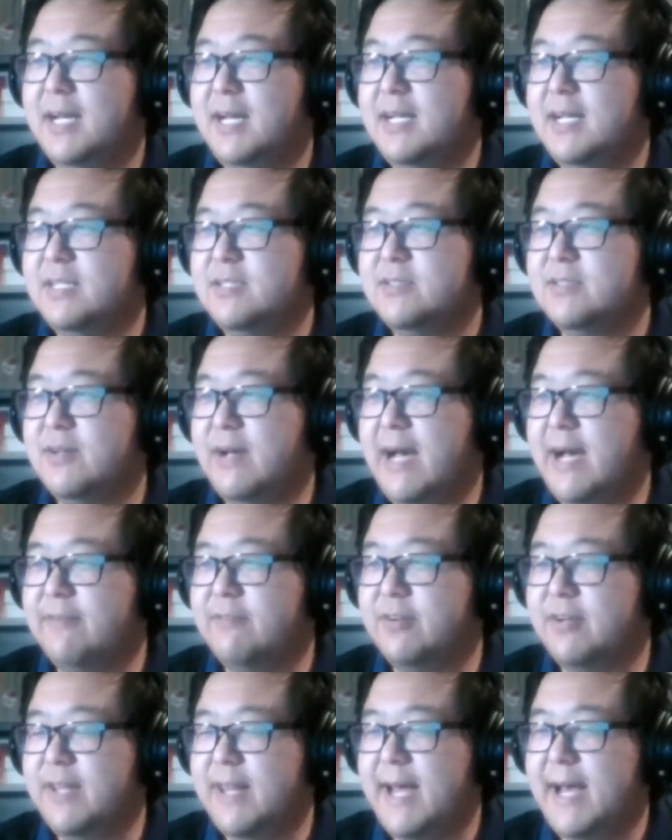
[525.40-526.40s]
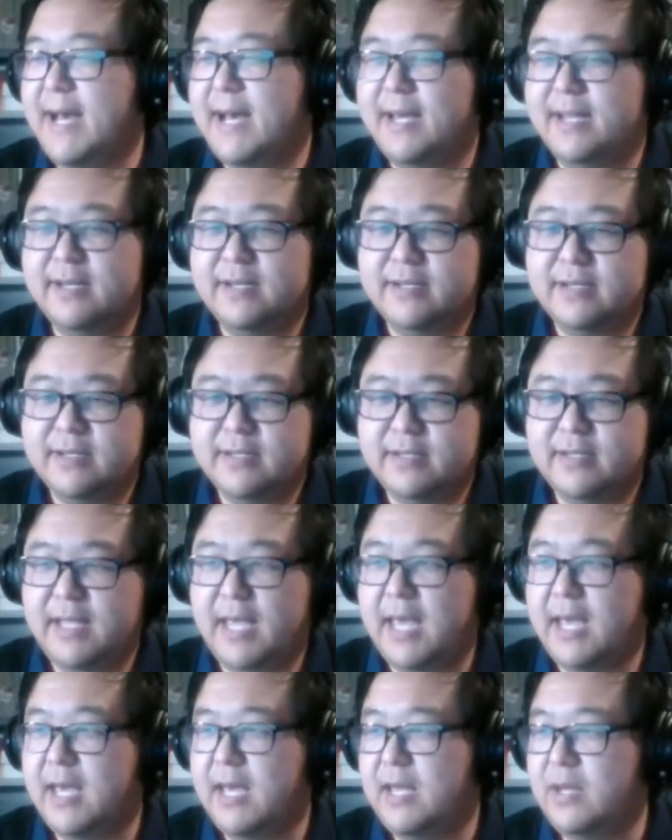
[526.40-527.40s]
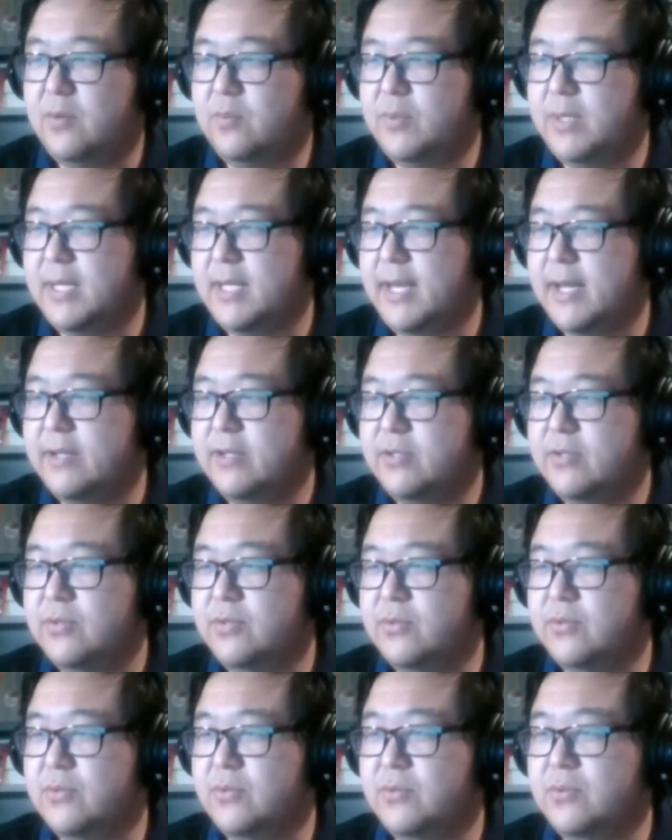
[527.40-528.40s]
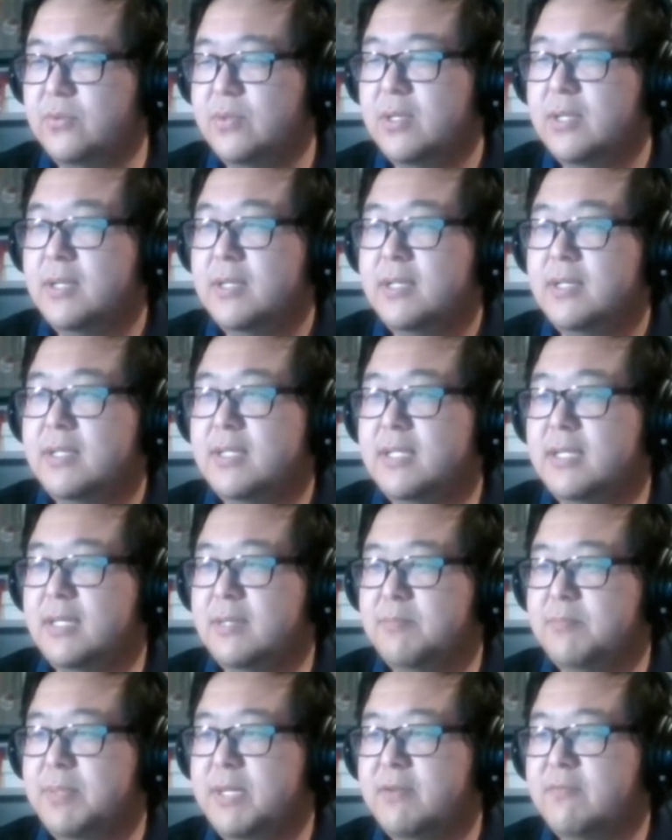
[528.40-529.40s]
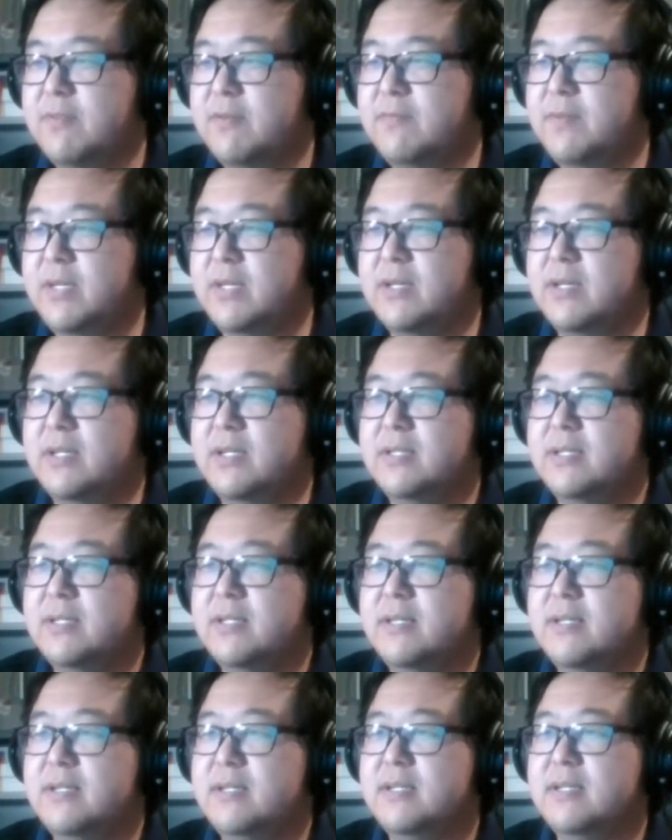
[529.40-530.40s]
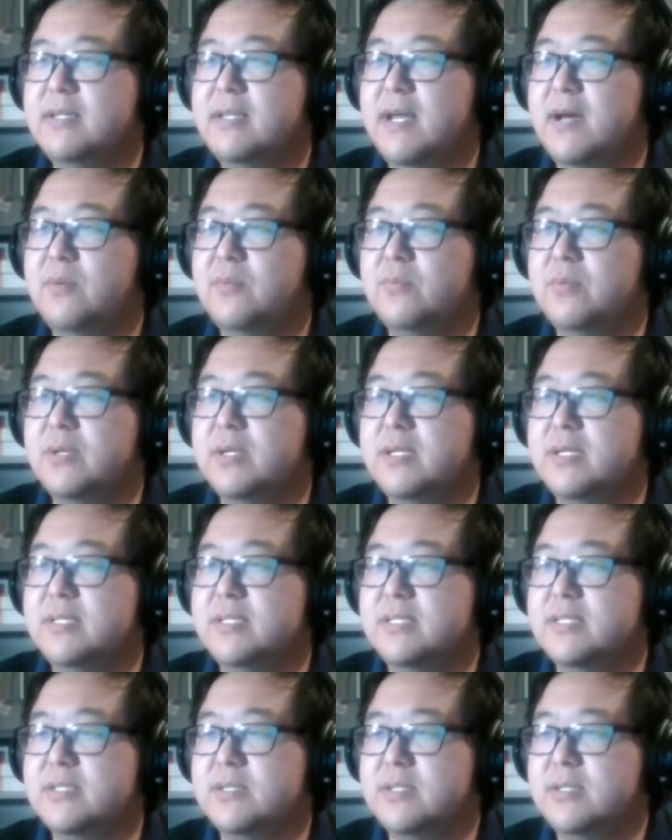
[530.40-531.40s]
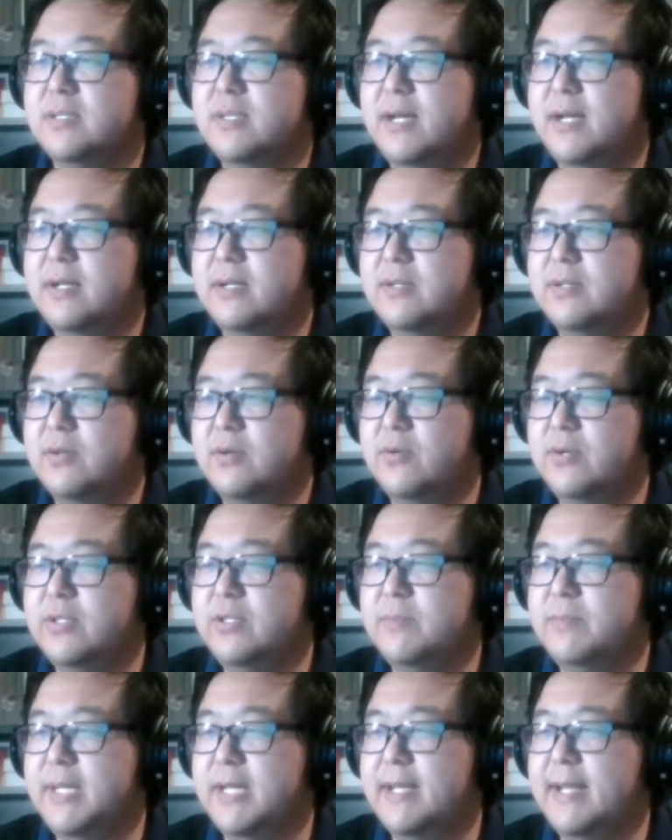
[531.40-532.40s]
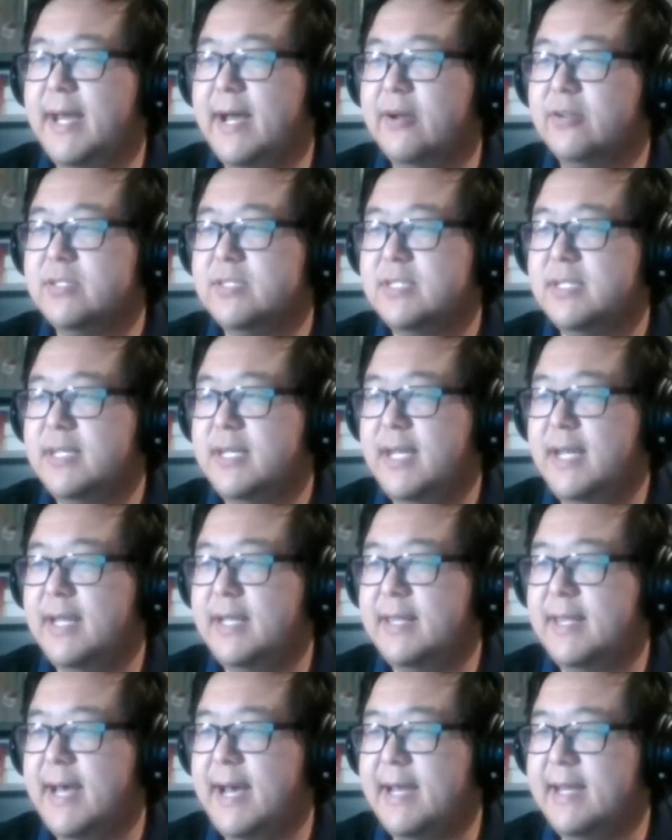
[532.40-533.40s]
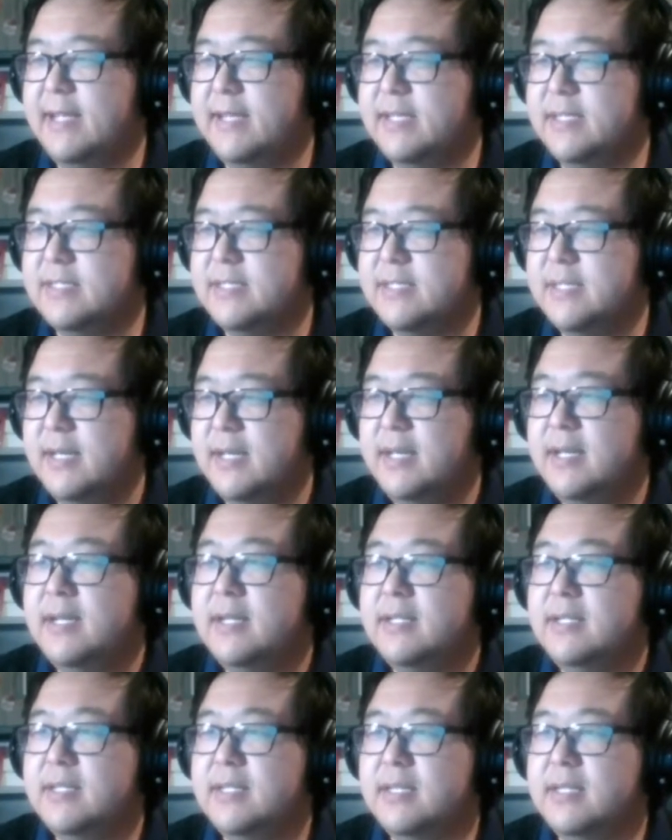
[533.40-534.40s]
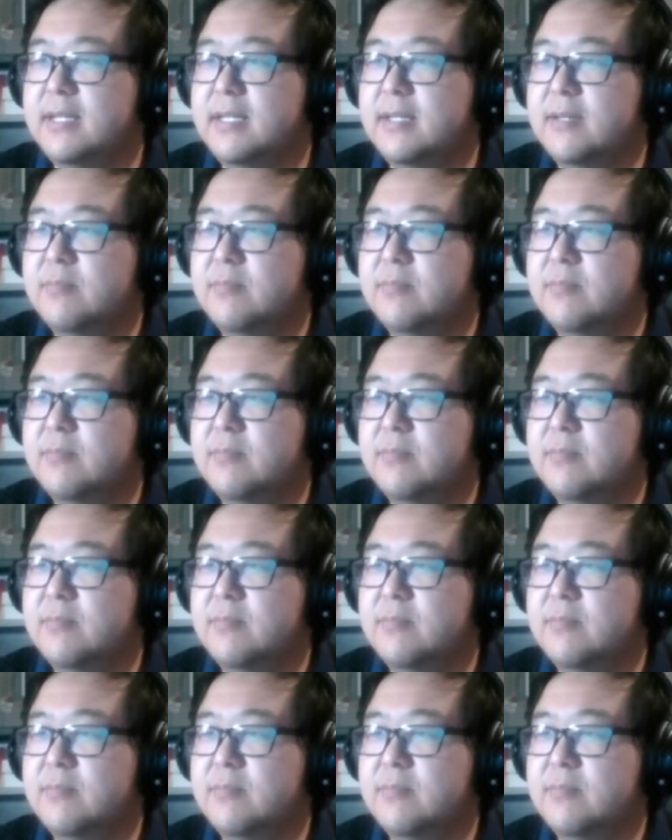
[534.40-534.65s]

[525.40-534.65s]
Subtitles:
So after that, and we get to the big reveal that was going to be announced, and that is the